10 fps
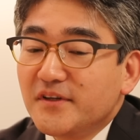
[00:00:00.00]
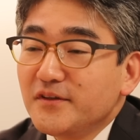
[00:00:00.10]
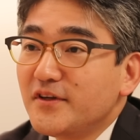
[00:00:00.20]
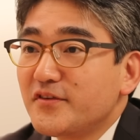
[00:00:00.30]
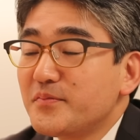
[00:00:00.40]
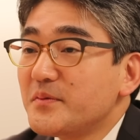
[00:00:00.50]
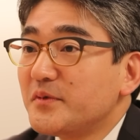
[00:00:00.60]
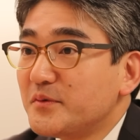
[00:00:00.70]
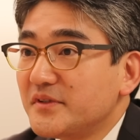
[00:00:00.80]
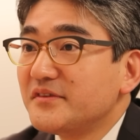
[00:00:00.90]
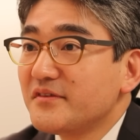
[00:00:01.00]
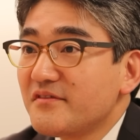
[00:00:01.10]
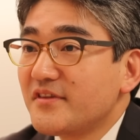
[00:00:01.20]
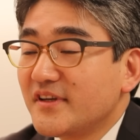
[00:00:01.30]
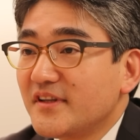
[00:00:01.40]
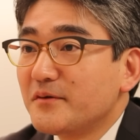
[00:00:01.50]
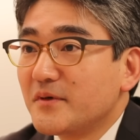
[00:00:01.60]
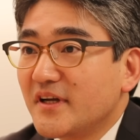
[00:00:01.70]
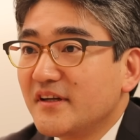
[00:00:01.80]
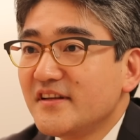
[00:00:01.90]
a lot of people will think that
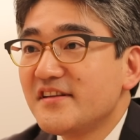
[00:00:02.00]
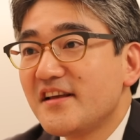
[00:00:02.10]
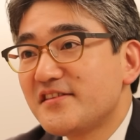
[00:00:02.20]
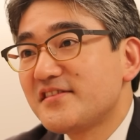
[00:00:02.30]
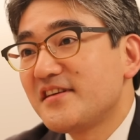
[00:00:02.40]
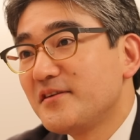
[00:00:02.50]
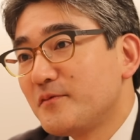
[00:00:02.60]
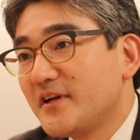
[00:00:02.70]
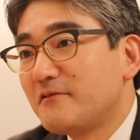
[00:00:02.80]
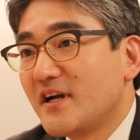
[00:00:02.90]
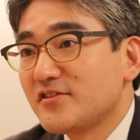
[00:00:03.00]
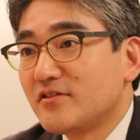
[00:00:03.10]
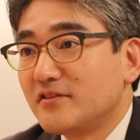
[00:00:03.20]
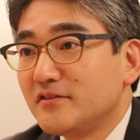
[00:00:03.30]
way. It's in a way rational.